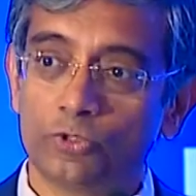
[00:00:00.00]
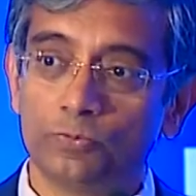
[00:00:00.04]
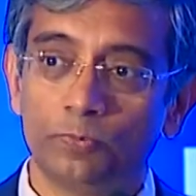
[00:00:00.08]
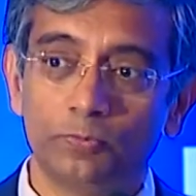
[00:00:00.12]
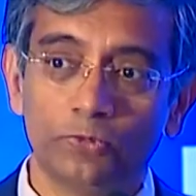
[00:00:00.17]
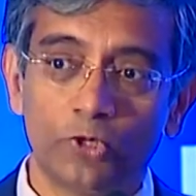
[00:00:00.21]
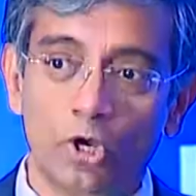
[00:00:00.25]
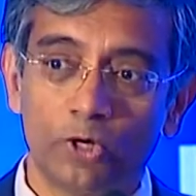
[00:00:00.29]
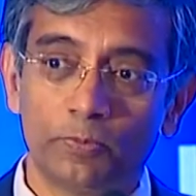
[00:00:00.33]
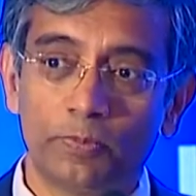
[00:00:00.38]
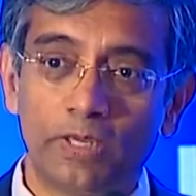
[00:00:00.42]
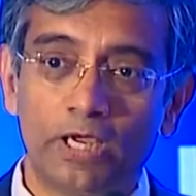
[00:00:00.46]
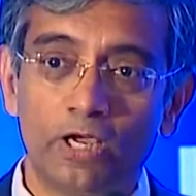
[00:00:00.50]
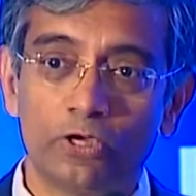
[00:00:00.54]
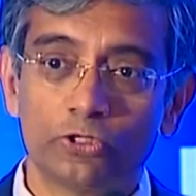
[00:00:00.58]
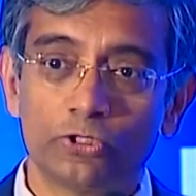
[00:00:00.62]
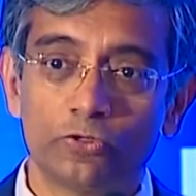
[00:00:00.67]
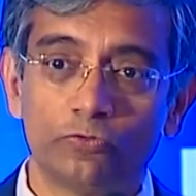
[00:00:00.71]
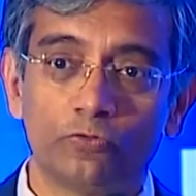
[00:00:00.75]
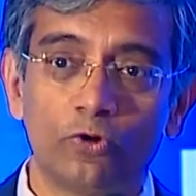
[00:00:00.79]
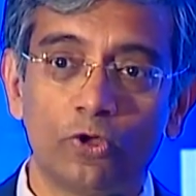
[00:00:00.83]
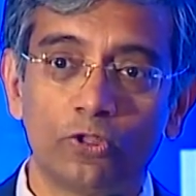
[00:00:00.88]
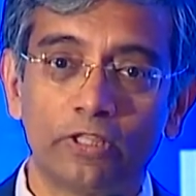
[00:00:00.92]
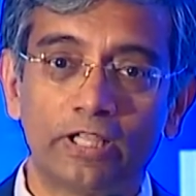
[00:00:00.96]
not because
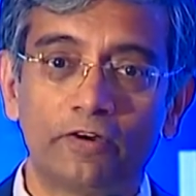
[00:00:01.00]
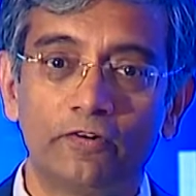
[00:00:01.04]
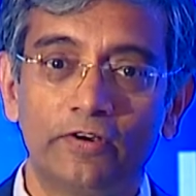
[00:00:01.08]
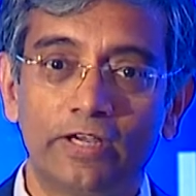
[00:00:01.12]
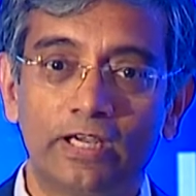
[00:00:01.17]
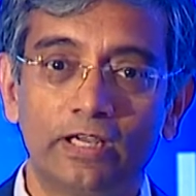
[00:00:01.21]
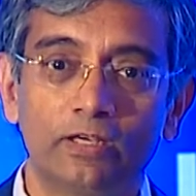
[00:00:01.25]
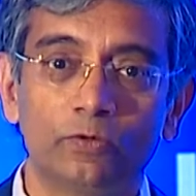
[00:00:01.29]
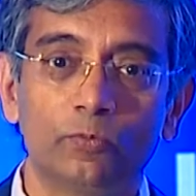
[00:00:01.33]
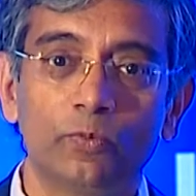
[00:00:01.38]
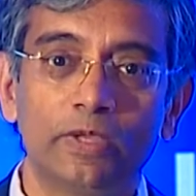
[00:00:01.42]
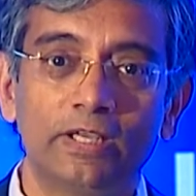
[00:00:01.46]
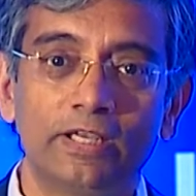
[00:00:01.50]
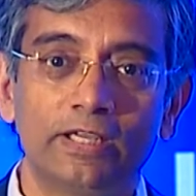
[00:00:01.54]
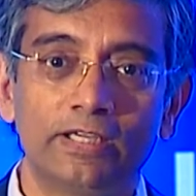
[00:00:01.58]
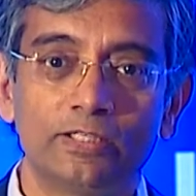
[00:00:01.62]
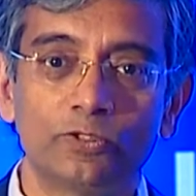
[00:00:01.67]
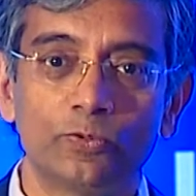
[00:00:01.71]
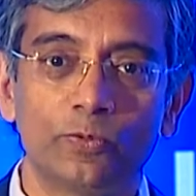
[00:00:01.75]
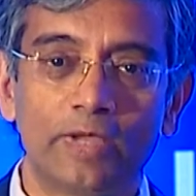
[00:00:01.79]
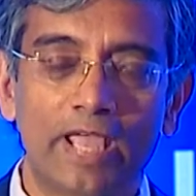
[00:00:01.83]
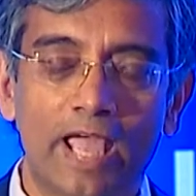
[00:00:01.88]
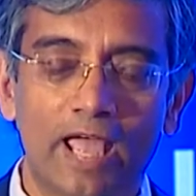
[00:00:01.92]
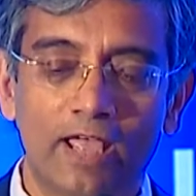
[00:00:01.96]
of all the cricket winnings
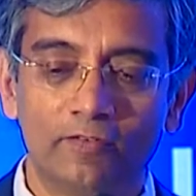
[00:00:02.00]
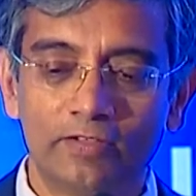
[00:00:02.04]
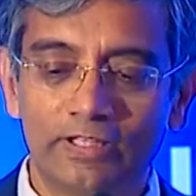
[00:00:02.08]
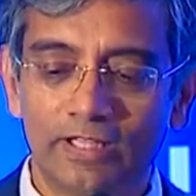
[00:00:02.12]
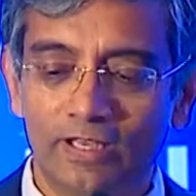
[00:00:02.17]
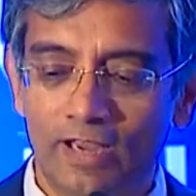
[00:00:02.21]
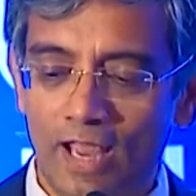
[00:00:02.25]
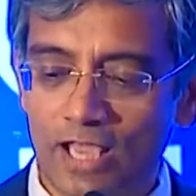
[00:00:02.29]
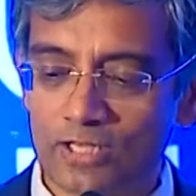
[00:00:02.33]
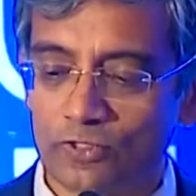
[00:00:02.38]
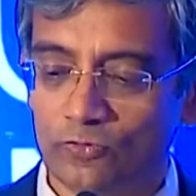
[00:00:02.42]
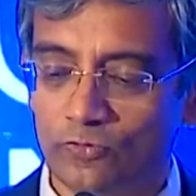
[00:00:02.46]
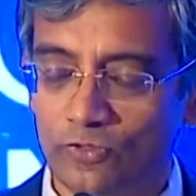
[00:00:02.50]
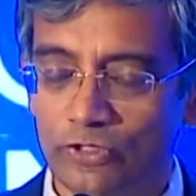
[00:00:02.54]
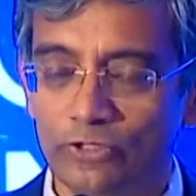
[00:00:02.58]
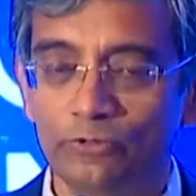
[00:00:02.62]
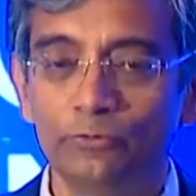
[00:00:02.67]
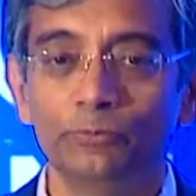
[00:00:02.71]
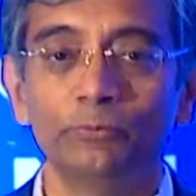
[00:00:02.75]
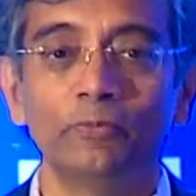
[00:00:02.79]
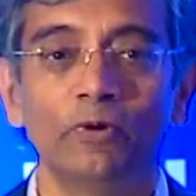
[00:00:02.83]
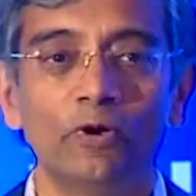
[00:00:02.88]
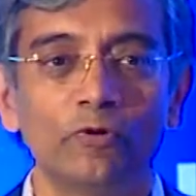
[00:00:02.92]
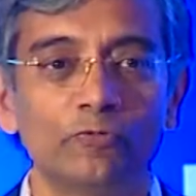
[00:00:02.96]
we have in the last
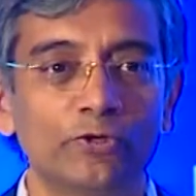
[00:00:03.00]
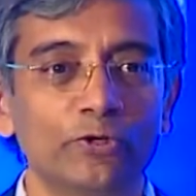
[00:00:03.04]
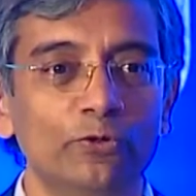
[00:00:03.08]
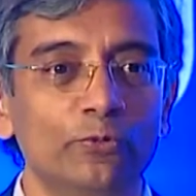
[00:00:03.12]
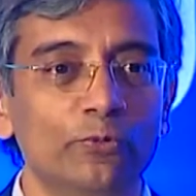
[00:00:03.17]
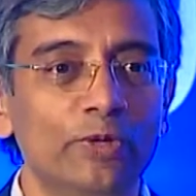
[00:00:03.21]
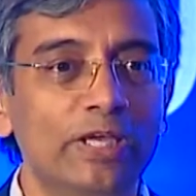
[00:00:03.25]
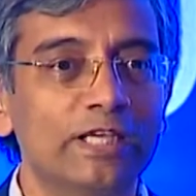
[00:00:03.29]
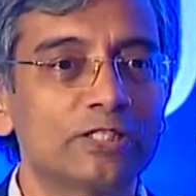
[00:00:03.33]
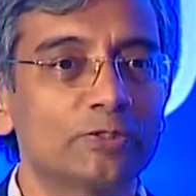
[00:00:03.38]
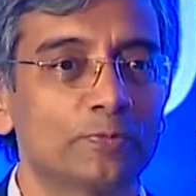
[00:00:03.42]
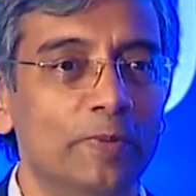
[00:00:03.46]
few weeks,